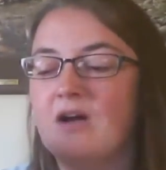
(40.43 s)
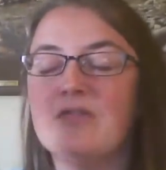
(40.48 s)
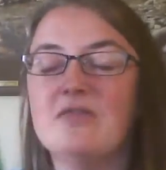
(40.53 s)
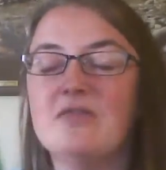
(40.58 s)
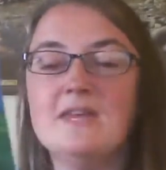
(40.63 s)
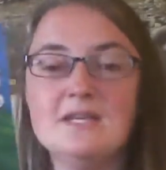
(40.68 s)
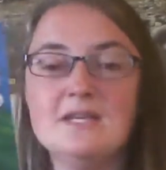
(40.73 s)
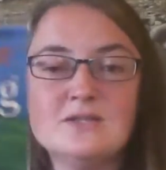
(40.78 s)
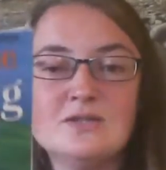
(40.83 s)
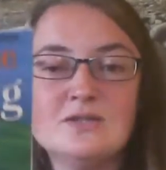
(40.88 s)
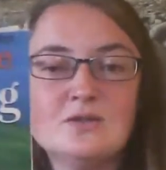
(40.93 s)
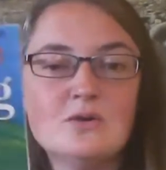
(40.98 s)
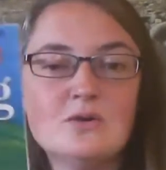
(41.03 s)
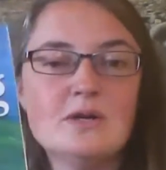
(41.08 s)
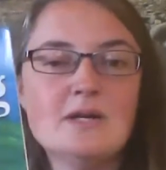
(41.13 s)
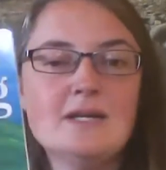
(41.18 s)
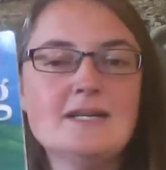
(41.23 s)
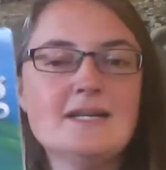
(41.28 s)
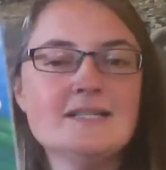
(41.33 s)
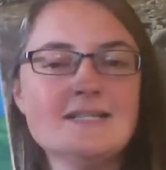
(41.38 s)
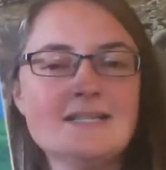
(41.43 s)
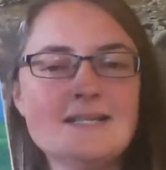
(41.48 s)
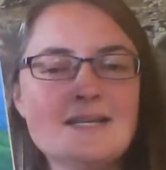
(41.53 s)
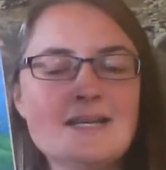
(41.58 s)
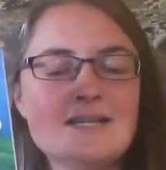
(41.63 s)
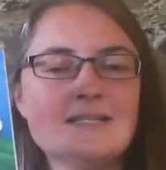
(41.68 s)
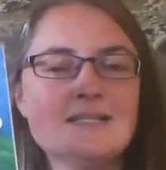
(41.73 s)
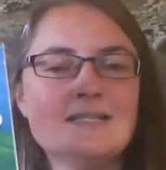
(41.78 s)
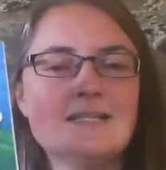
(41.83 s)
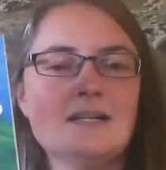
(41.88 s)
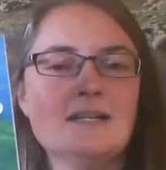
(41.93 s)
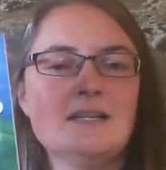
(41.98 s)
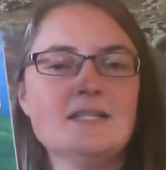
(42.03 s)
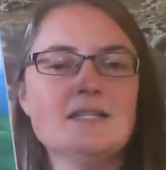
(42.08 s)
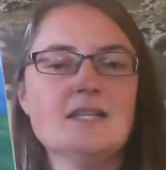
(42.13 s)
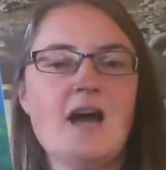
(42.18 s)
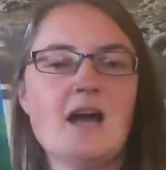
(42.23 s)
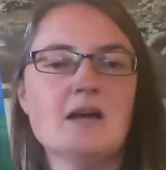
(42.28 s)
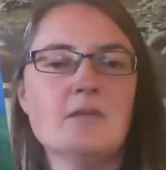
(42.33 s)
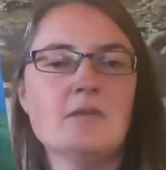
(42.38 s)
This story doesn't necessarily
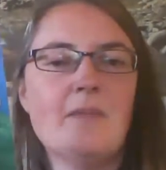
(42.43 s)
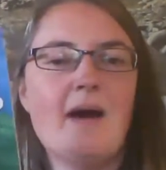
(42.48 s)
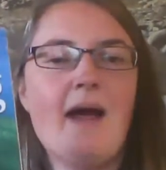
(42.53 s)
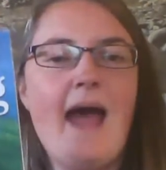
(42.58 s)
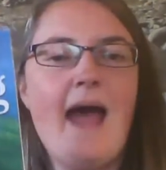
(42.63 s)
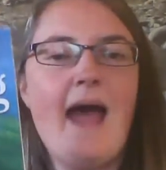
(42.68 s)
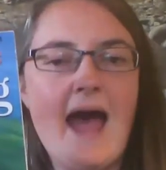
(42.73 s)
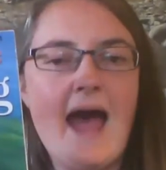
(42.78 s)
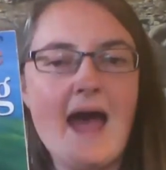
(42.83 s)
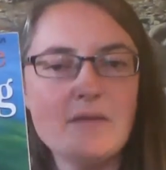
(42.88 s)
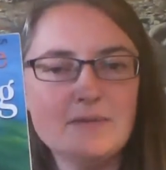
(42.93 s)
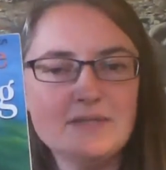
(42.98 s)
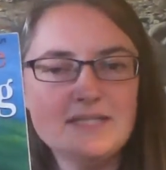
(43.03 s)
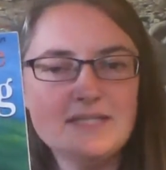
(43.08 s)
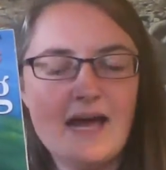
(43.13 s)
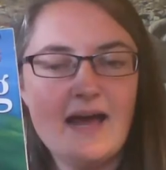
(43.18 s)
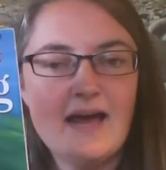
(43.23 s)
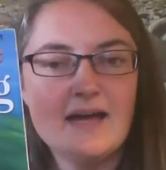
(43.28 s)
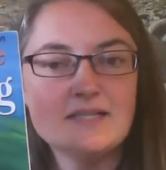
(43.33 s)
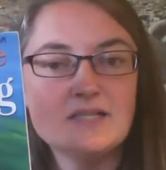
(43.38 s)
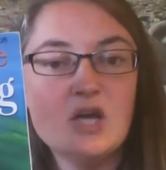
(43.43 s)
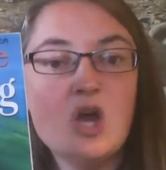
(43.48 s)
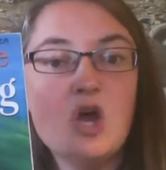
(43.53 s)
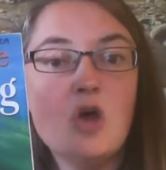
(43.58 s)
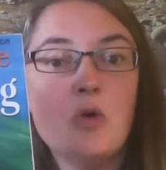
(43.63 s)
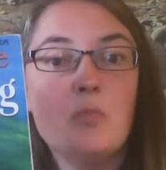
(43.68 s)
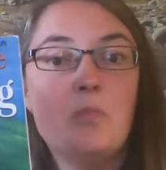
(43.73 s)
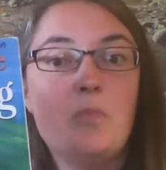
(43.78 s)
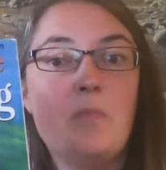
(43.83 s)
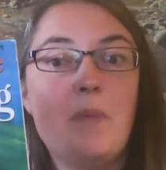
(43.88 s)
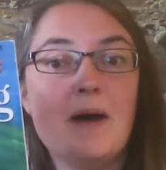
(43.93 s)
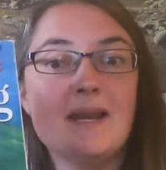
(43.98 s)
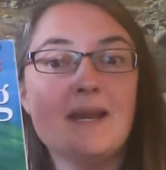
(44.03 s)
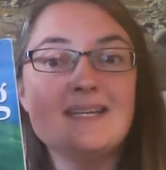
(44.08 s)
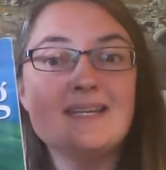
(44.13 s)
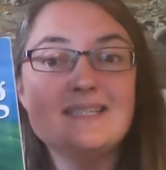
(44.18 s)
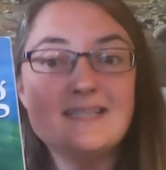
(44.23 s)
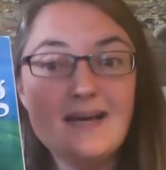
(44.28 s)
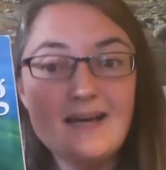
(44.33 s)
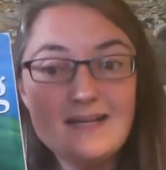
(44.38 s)
talk about habitat, but
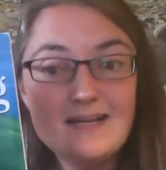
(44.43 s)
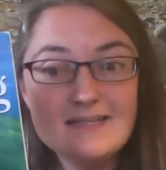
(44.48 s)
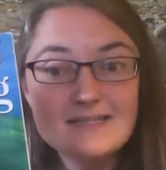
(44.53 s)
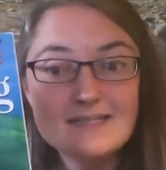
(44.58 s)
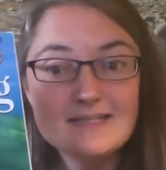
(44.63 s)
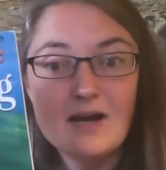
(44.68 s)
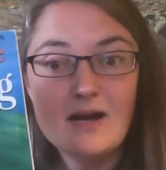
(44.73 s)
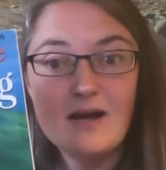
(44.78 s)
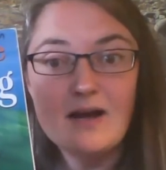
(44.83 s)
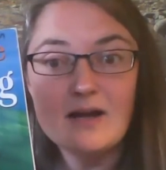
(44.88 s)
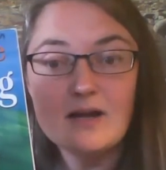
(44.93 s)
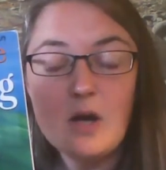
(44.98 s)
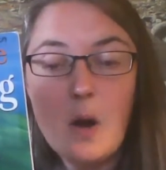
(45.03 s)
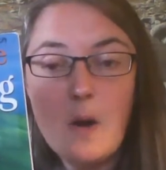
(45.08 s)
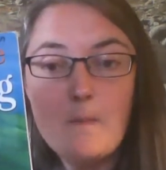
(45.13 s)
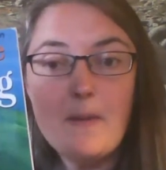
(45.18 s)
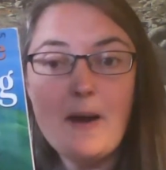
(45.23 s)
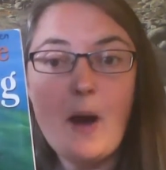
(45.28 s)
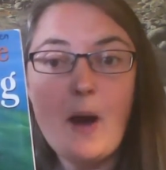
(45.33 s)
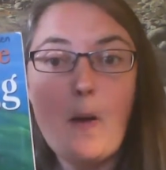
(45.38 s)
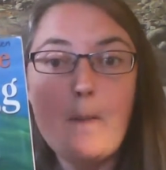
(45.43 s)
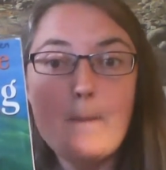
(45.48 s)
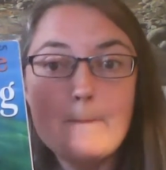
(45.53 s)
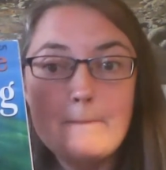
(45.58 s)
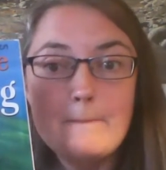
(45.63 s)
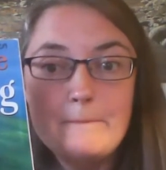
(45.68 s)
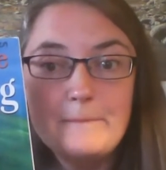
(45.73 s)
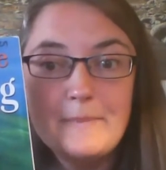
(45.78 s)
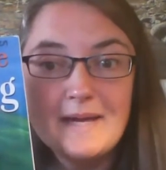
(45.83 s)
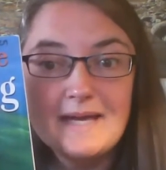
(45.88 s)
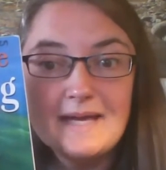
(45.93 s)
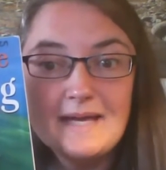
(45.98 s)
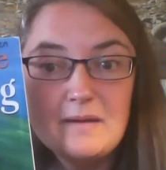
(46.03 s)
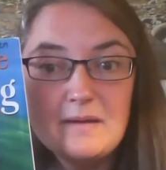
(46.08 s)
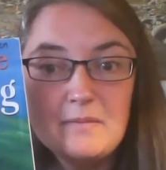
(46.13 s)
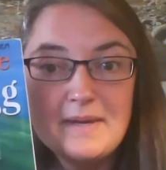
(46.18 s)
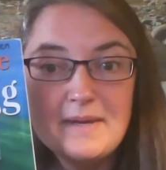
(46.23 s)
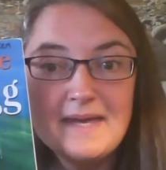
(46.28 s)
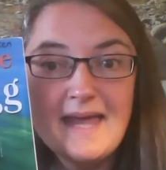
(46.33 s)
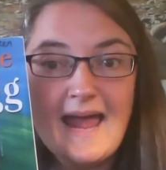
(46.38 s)
it does talk about baby
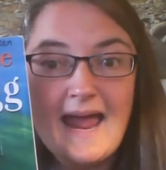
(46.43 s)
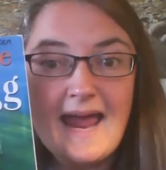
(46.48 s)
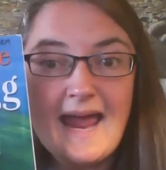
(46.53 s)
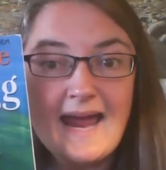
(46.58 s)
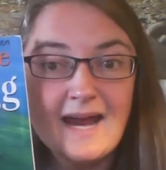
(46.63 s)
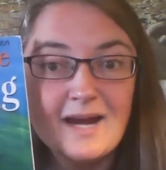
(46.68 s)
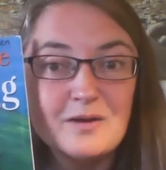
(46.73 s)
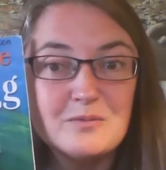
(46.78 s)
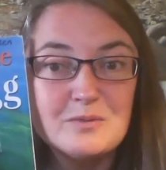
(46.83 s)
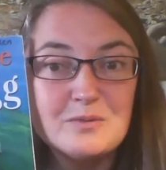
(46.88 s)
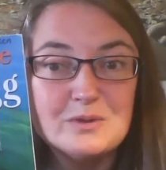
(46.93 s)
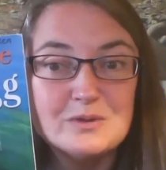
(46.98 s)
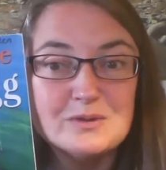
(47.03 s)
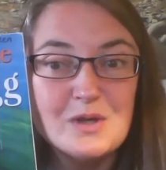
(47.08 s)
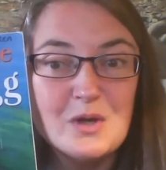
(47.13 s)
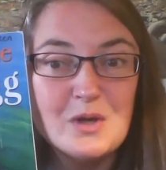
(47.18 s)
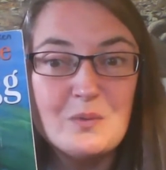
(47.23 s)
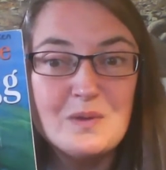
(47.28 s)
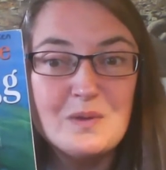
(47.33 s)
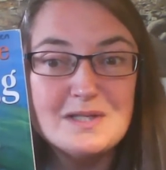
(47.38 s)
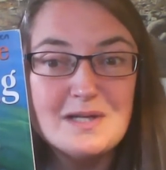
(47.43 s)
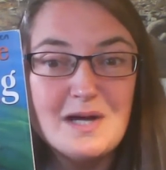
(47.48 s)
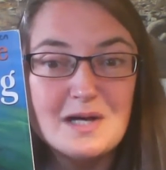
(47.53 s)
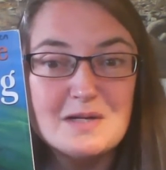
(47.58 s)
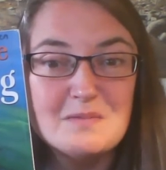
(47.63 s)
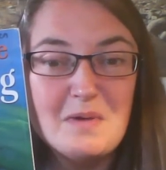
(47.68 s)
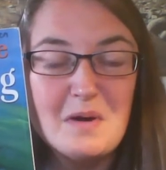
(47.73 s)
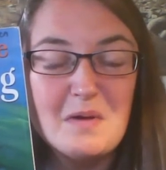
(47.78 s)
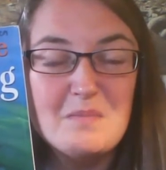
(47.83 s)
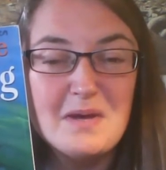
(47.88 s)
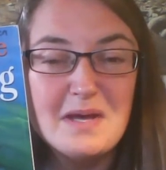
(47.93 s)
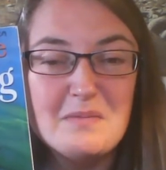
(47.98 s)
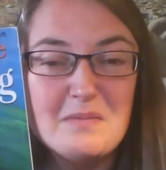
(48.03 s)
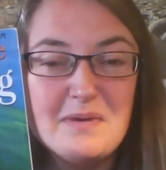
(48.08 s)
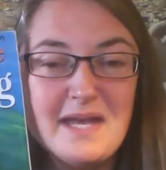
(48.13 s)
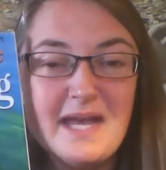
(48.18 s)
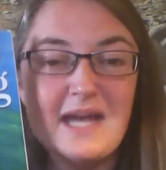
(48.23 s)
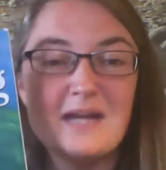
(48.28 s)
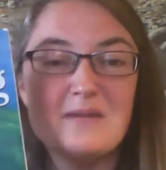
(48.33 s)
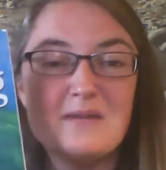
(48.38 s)
animals. And we talked about
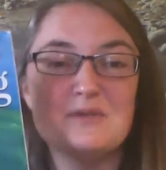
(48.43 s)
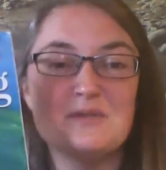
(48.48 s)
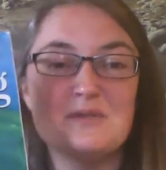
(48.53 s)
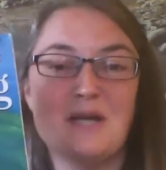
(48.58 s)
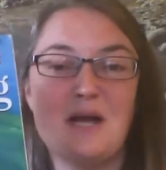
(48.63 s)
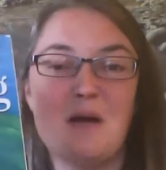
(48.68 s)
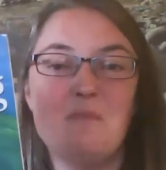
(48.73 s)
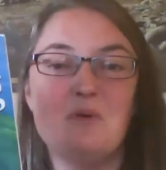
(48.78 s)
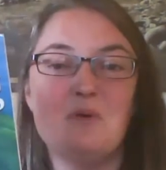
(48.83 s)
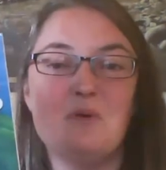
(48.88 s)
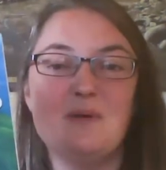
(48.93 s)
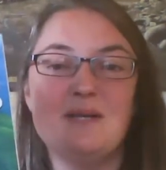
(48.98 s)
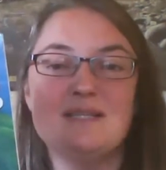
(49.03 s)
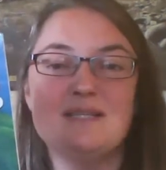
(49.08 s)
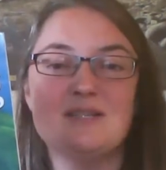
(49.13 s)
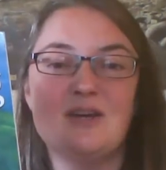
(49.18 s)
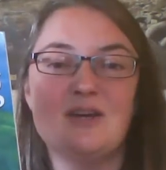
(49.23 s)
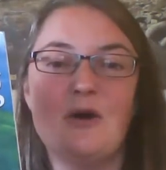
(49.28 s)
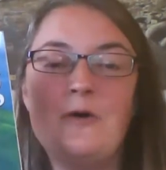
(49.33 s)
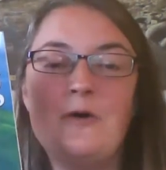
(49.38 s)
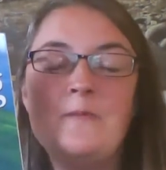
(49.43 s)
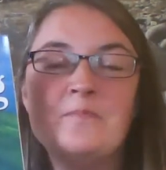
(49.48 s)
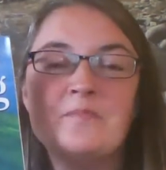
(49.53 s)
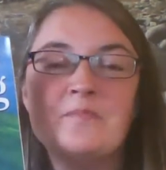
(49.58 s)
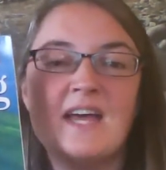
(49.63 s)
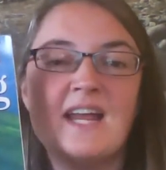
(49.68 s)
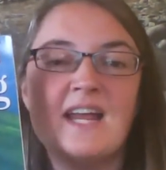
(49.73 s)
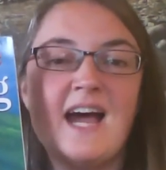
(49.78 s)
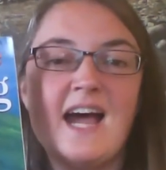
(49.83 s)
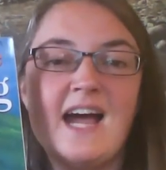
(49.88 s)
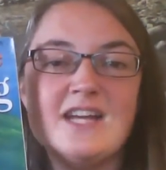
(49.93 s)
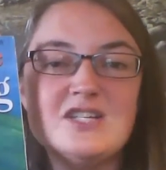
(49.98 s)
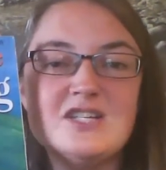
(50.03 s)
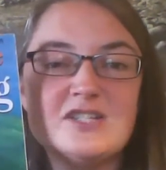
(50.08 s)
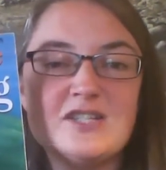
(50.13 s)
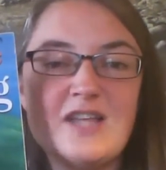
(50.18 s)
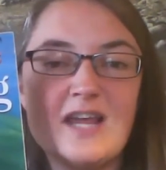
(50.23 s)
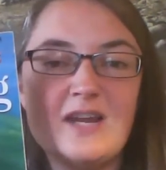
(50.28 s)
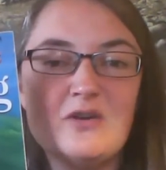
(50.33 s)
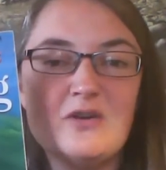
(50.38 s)
baby animals a couple weeks ago, and I just
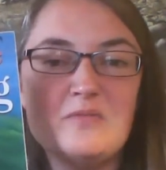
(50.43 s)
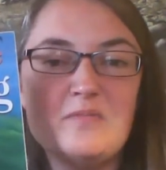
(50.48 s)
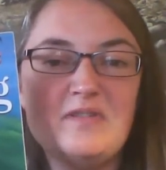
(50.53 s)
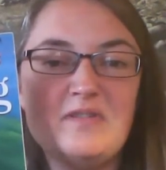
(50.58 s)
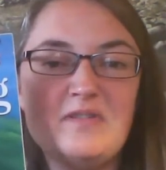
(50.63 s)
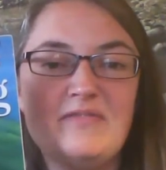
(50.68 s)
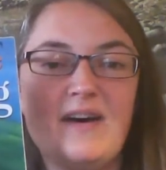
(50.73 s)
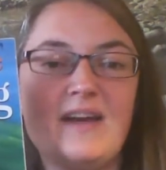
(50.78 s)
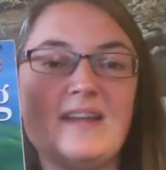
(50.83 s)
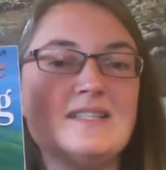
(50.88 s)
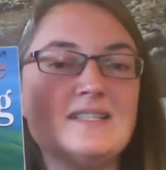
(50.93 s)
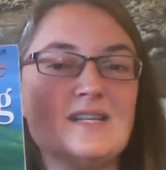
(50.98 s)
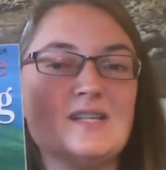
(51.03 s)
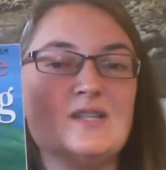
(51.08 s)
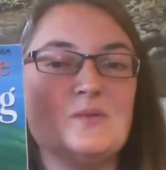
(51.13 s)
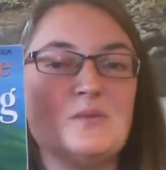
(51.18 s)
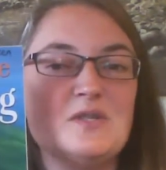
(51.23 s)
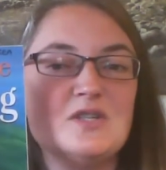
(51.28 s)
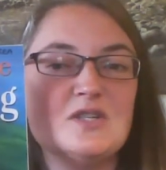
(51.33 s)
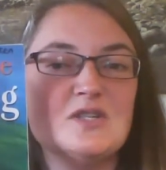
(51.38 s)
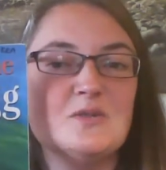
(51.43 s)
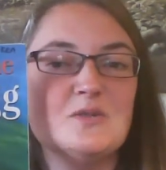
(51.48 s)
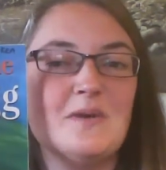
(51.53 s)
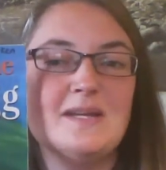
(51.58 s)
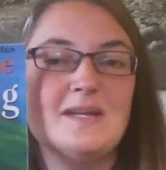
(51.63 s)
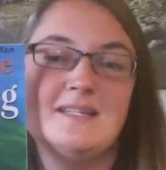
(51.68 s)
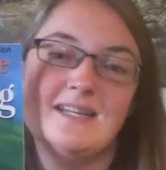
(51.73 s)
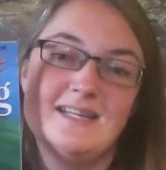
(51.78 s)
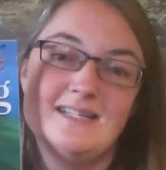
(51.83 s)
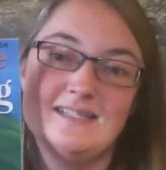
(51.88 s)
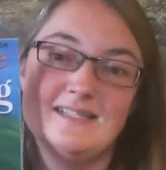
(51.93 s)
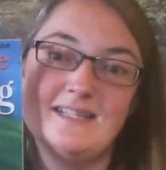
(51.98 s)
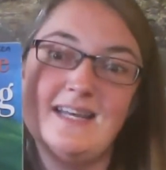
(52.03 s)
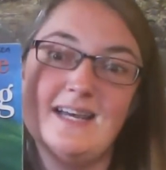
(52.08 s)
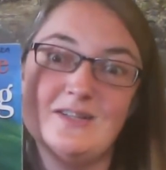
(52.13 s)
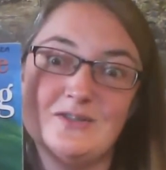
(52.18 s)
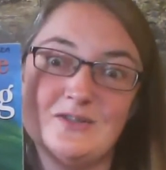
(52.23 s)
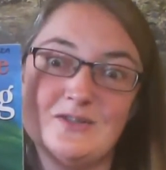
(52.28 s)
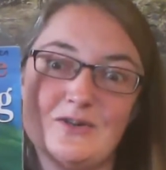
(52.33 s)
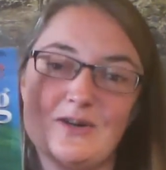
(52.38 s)
thought it would be fun since we just read Daisy
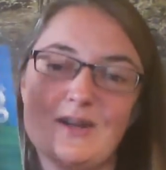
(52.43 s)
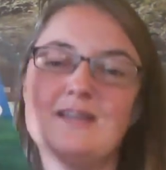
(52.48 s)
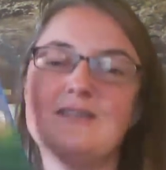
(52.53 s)
yesterday.